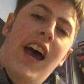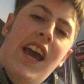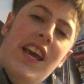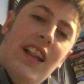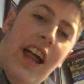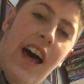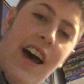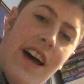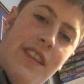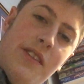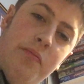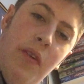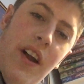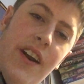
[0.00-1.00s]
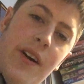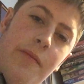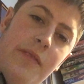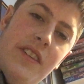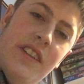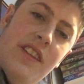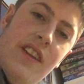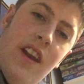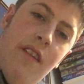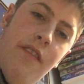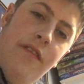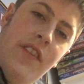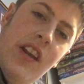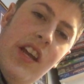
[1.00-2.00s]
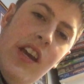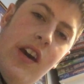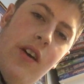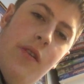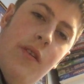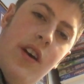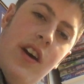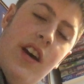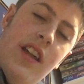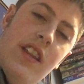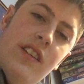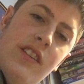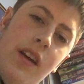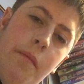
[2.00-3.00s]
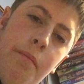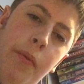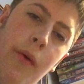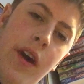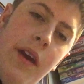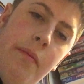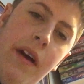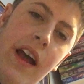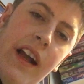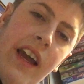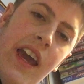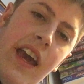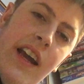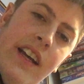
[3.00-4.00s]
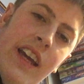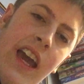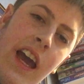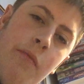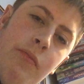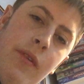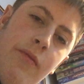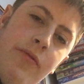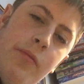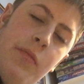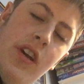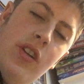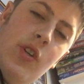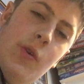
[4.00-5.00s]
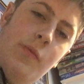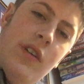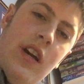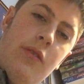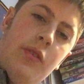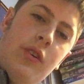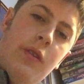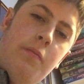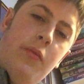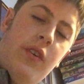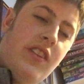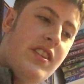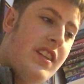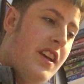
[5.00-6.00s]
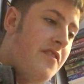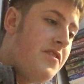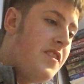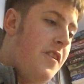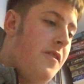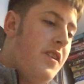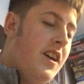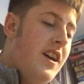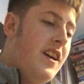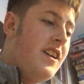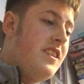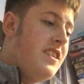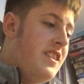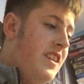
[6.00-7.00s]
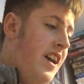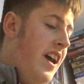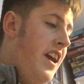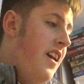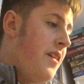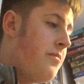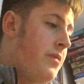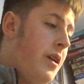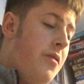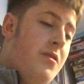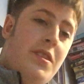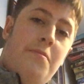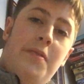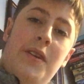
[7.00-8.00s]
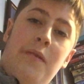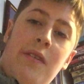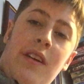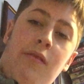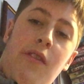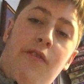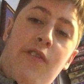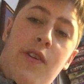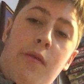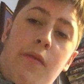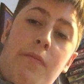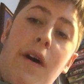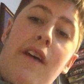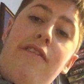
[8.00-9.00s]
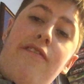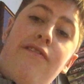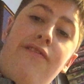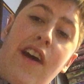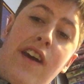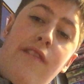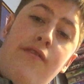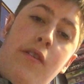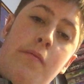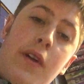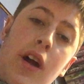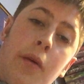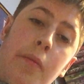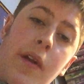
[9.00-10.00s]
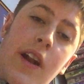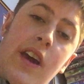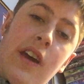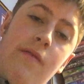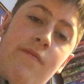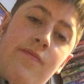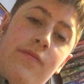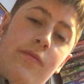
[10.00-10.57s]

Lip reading: Hey lads, what up? This is another video. This is your boy back here, Cameron from the YouTube channel Good Morning TF2. And today I'm going to be doing a review of my favourite Monopoly.